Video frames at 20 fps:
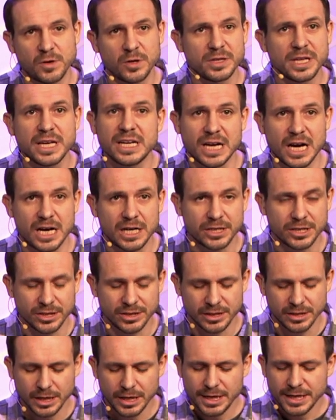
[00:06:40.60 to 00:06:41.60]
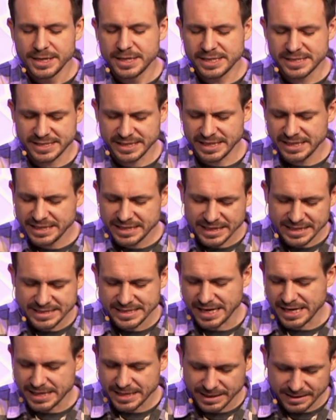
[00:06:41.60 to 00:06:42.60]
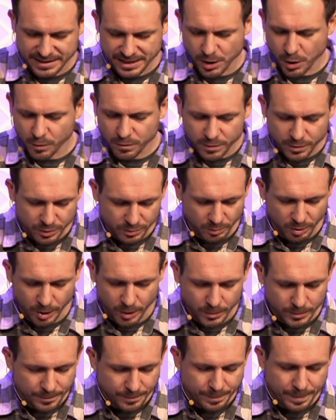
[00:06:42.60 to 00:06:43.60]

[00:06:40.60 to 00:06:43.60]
and they conquer the city, they take it, they overthrow.